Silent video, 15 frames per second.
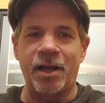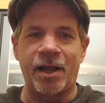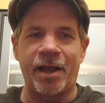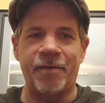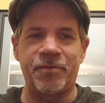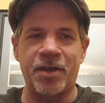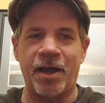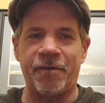
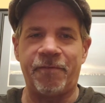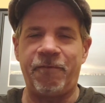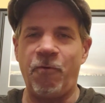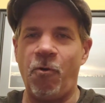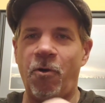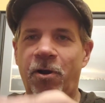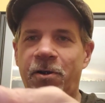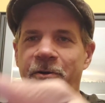I've got
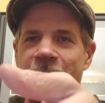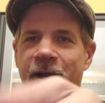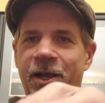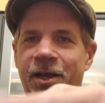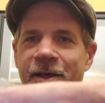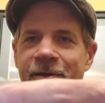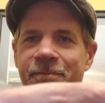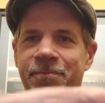
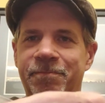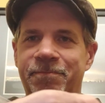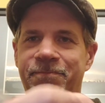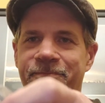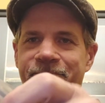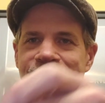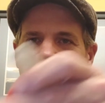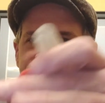4
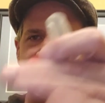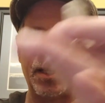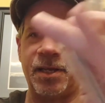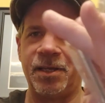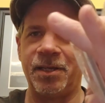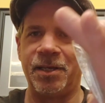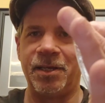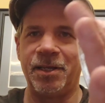
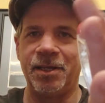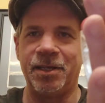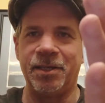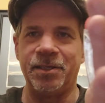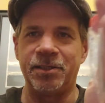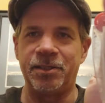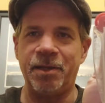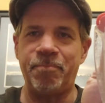
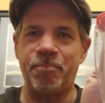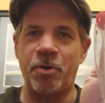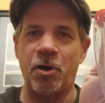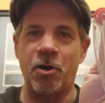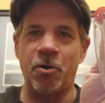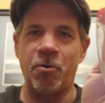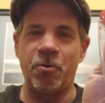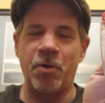
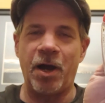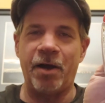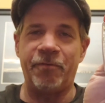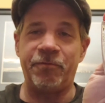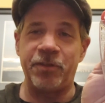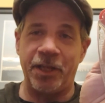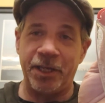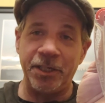Zippo
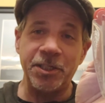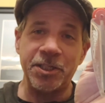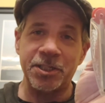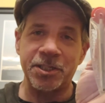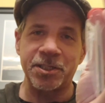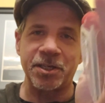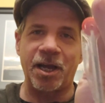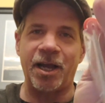
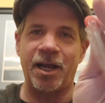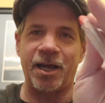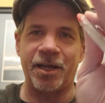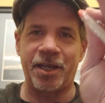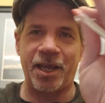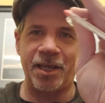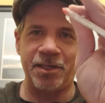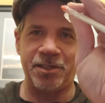Flints
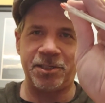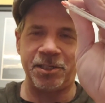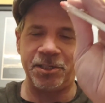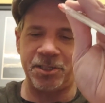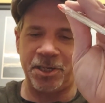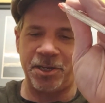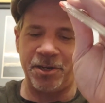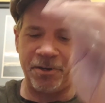
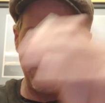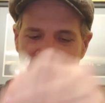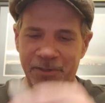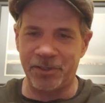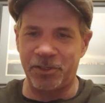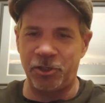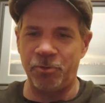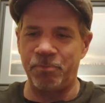cases
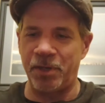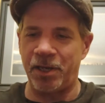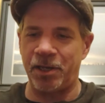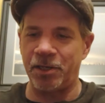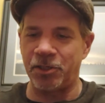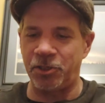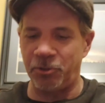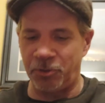here, 2
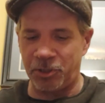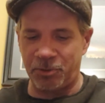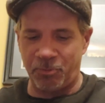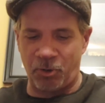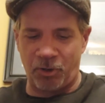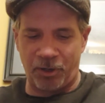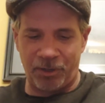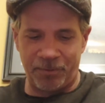big and 2
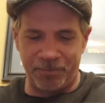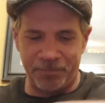small.